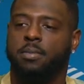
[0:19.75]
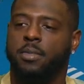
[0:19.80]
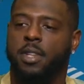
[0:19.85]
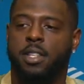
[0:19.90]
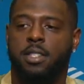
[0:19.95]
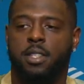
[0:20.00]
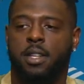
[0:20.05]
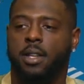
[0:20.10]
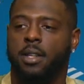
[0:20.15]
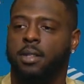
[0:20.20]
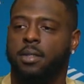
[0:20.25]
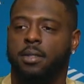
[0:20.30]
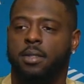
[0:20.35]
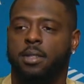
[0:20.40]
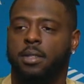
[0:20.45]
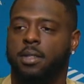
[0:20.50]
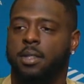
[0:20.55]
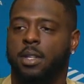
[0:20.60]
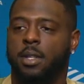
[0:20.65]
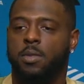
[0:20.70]
That's it.
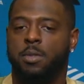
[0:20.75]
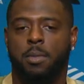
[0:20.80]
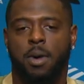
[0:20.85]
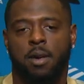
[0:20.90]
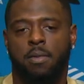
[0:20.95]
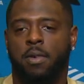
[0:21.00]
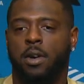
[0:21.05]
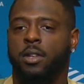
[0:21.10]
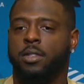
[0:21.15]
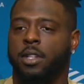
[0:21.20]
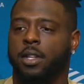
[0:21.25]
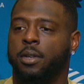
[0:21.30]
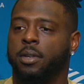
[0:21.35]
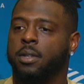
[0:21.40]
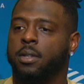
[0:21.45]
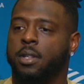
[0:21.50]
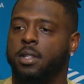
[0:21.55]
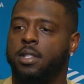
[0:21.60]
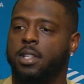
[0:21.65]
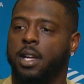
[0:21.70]
It was my fault, though.
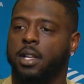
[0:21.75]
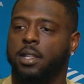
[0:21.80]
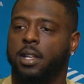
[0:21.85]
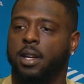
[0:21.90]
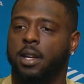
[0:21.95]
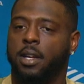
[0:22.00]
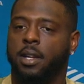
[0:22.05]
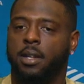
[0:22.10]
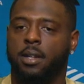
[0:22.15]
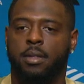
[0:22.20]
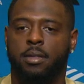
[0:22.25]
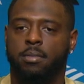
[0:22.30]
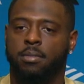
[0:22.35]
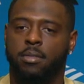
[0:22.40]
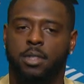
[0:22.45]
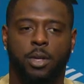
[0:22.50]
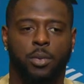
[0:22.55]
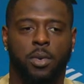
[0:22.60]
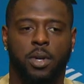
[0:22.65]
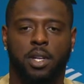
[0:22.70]
Take that.
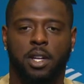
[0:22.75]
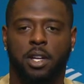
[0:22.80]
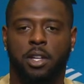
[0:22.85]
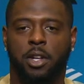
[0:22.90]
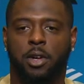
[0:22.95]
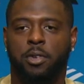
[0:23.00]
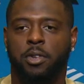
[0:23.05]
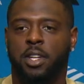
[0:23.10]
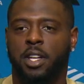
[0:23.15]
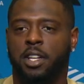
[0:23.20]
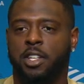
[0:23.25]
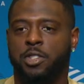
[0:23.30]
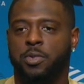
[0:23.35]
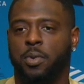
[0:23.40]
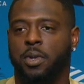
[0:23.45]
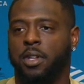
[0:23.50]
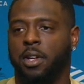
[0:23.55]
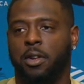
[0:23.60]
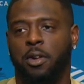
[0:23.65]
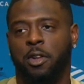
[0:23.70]
Wasn't nothing on Dennis,
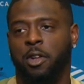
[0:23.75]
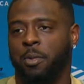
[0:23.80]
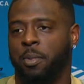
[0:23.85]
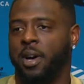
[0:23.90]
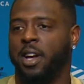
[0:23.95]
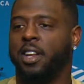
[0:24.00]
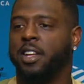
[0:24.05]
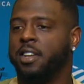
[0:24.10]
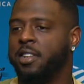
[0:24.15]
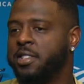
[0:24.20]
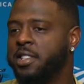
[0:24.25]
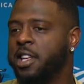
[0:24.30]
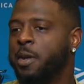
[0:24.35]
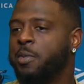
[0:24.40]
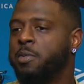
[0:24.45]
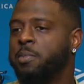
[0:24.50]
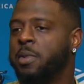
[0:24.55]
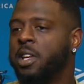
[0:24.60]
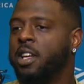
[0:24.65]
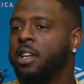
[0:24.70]
wasn't nothing on nobody else. That
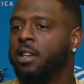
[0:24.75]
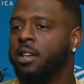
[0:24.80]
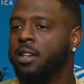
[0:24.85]
was me.